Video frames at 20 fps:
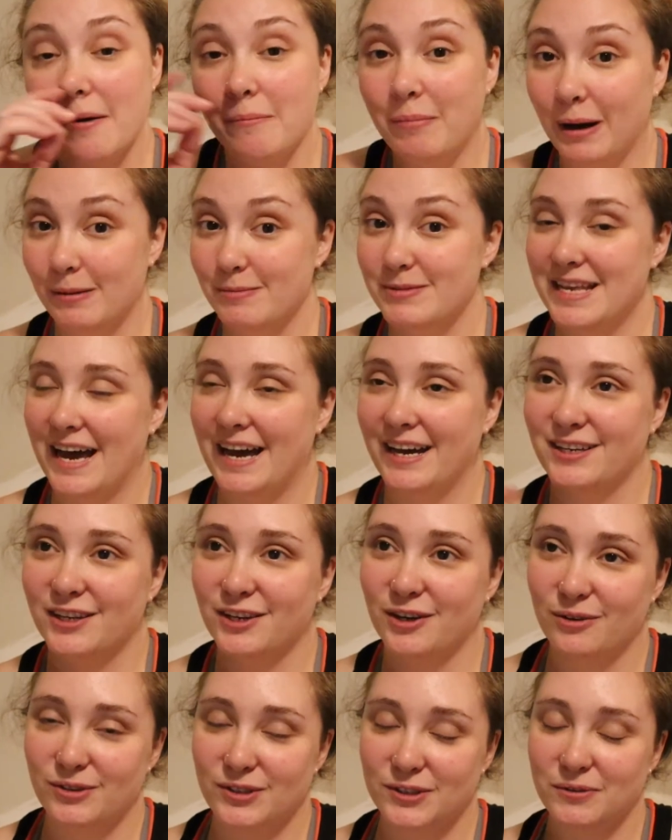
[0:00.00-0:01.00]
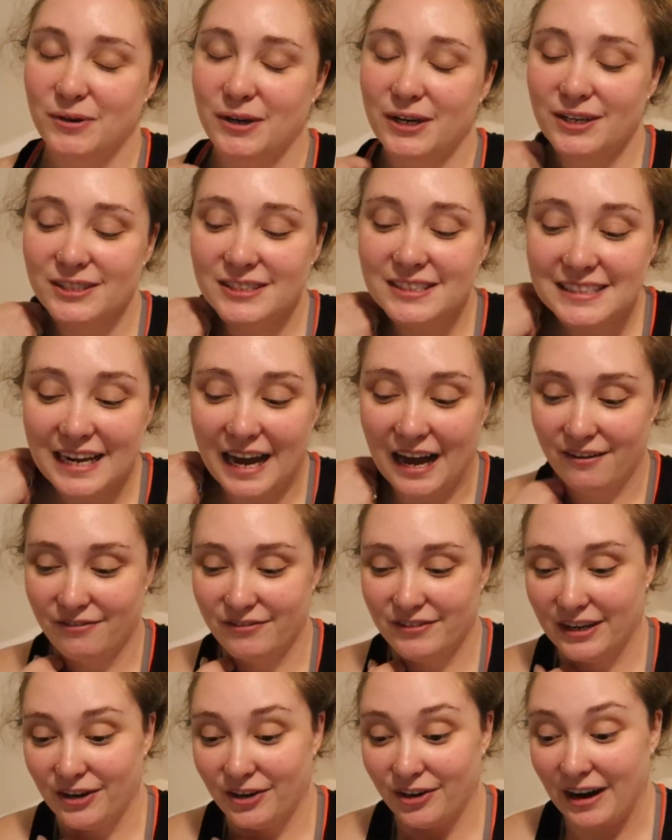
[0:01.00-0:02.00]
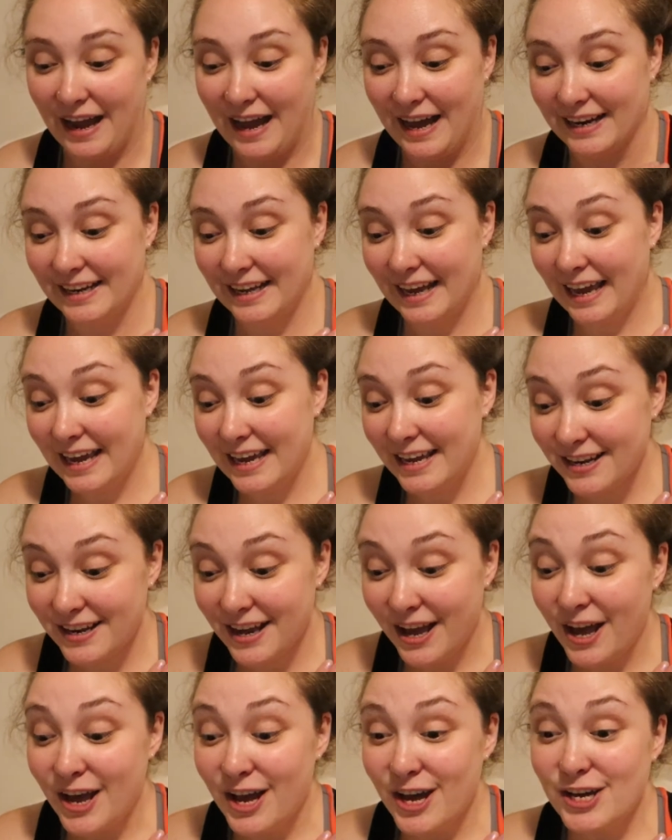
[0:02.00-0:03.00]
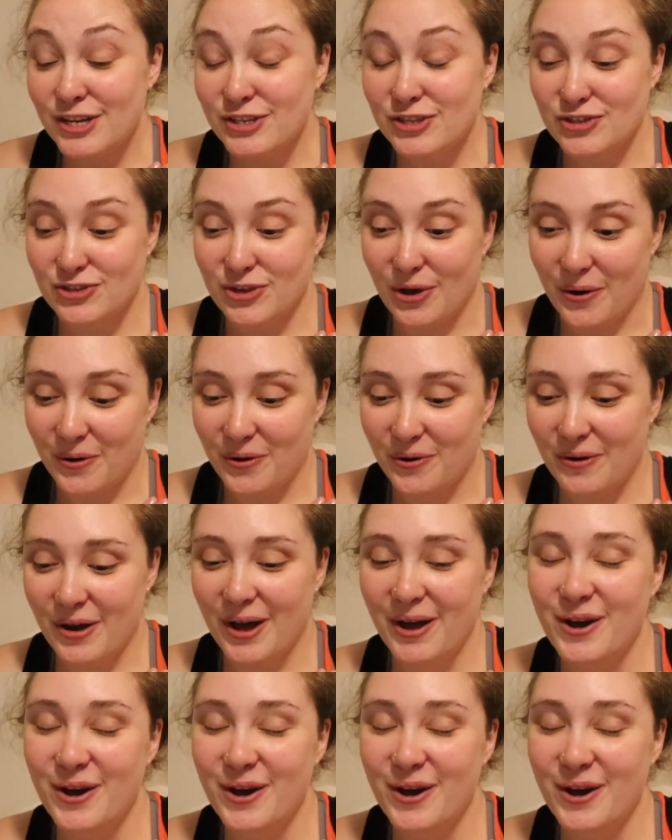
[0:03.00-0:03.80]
Bubs had to go do her staff dinner at 8, so